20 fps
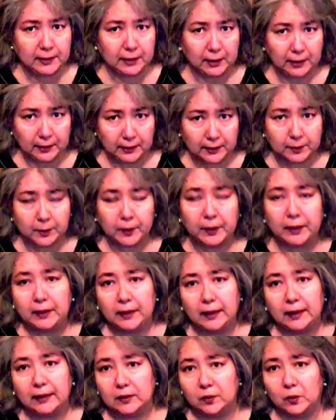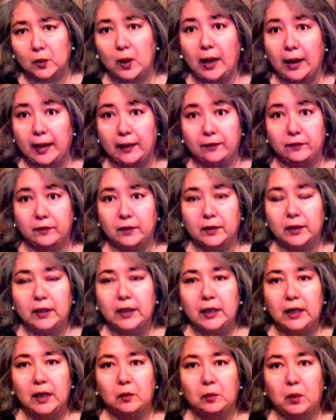nuts, but that's why,
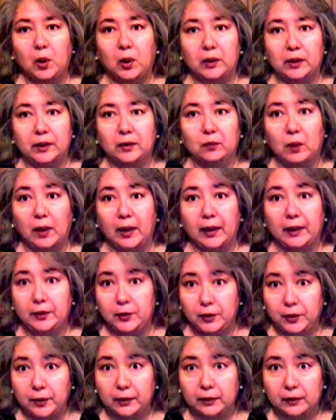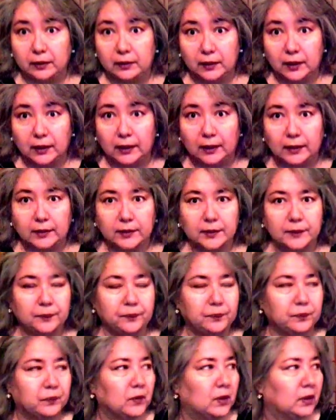partly why I did it.
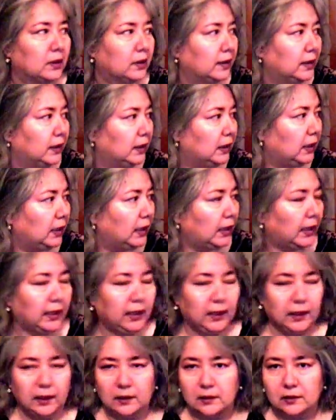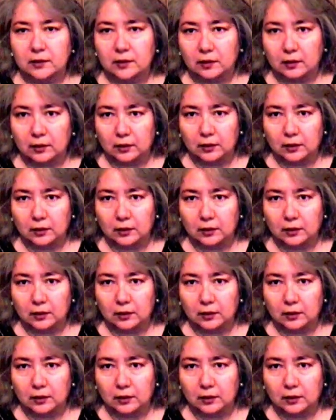And